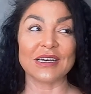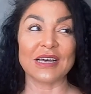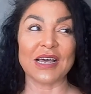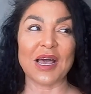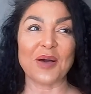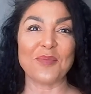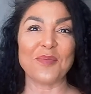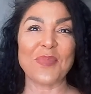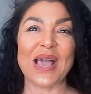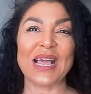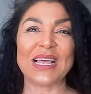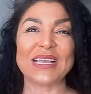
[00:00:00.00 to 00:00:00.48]

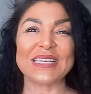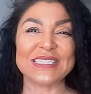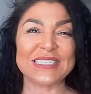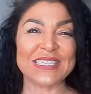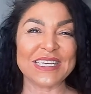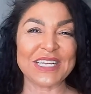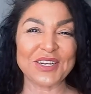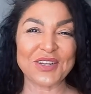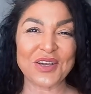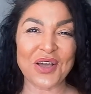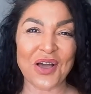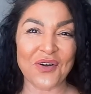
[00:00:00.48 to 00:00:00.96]
a
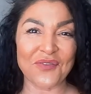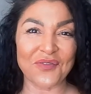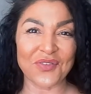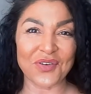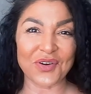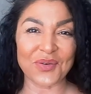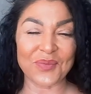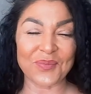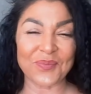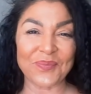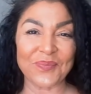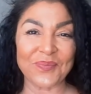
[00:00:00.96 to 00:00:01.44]
magazine
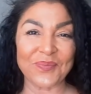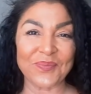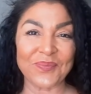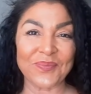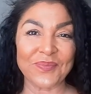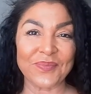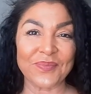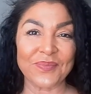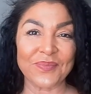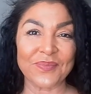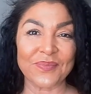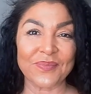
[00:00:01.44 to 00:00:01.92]
cover.
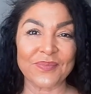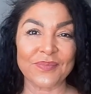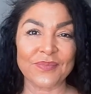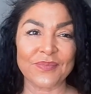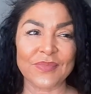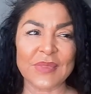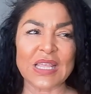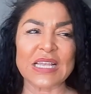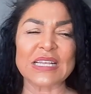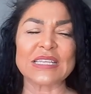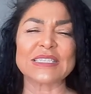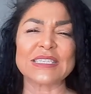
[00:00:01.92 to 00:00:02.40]

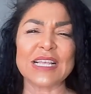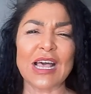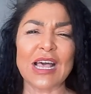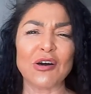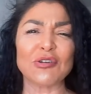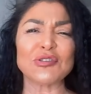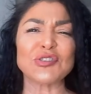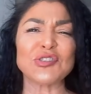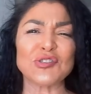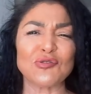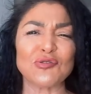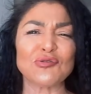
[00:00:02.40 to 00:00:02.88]

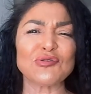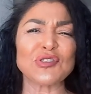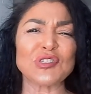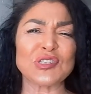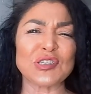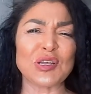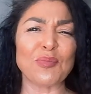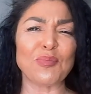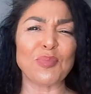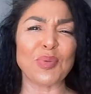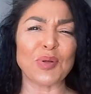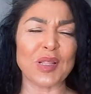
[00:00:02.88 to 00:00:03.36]
Sounds so
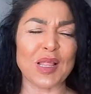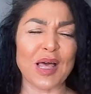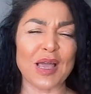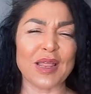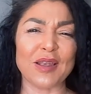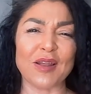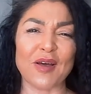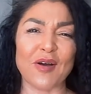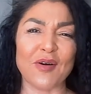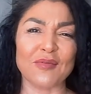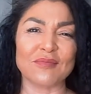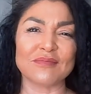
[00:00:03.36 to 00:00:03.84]
simple, I
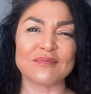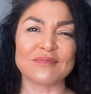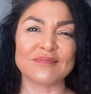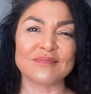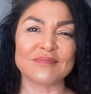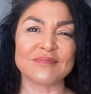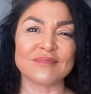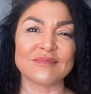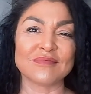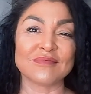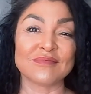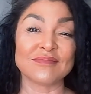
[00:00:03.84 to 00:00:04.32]
know,
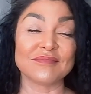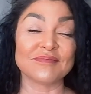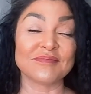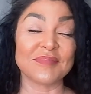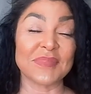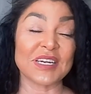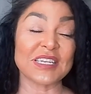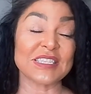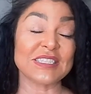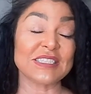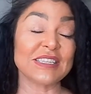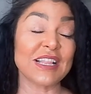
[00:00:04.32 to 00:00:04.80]

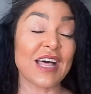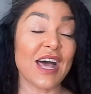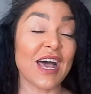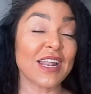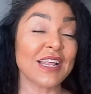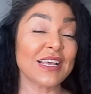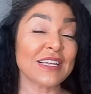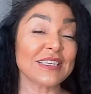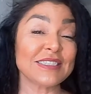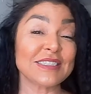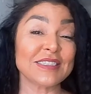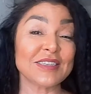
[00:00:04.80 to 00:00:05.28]
but it's not
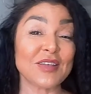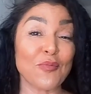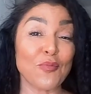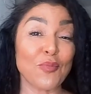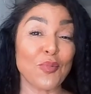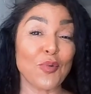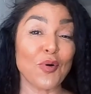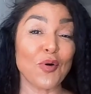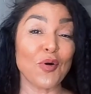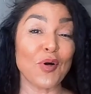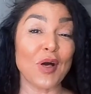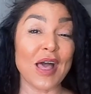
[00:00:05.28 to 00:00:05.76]
as
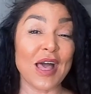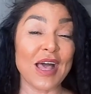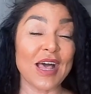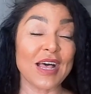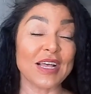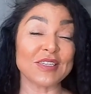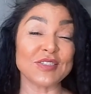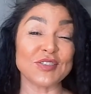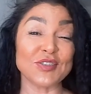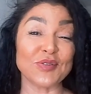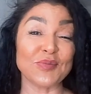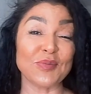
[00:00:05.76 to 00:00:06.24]
simple
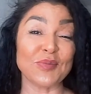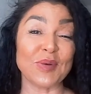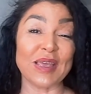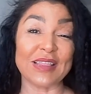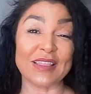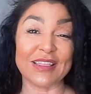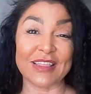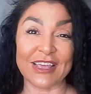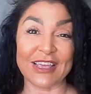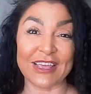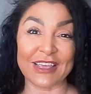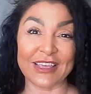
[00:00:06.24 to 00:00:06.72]
as you may
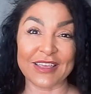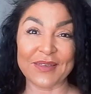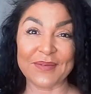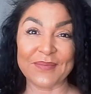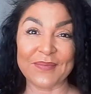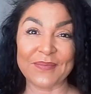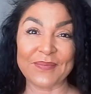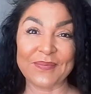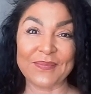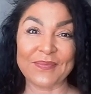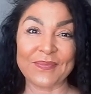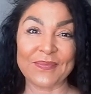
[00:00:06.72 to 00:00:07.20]
think.
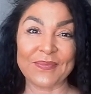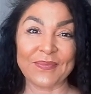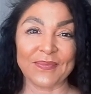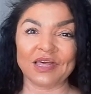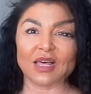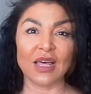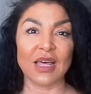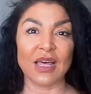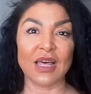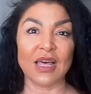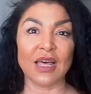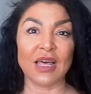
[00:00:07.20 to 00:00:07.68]

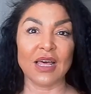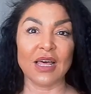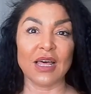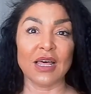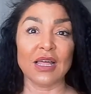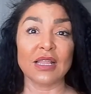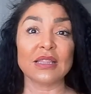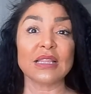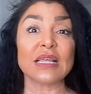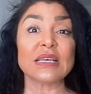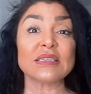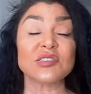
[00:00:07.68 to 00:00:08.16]

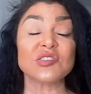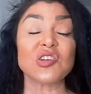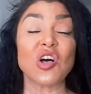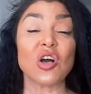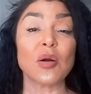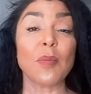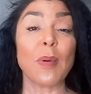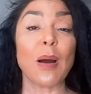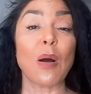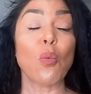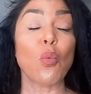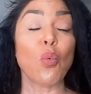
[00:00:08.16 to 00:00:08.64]
Let's talk
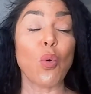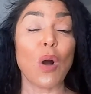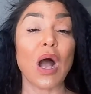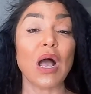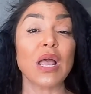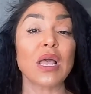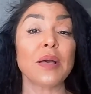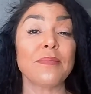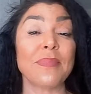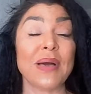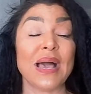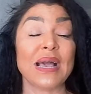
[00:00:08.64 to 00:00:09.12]
about
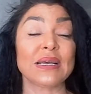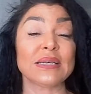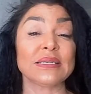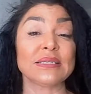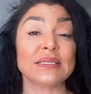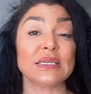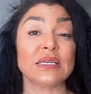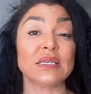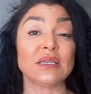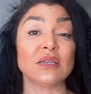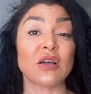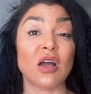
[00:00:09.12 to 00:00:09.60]
why a
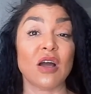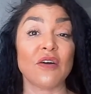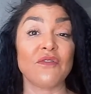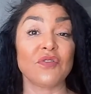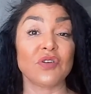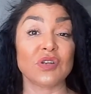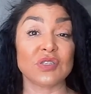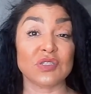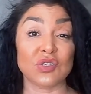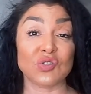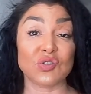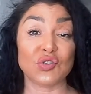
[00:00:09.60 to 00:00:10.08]
magazine
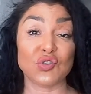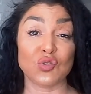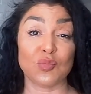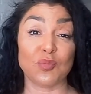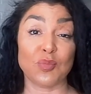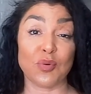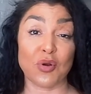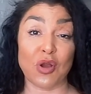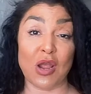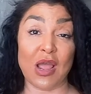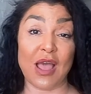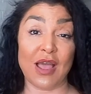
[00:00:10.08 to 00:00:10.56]
cover is a
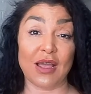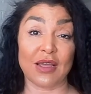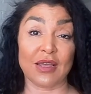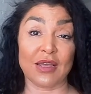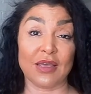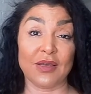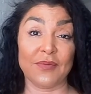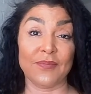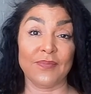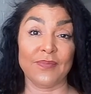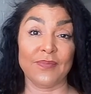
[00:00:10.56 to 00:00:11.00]
super hack.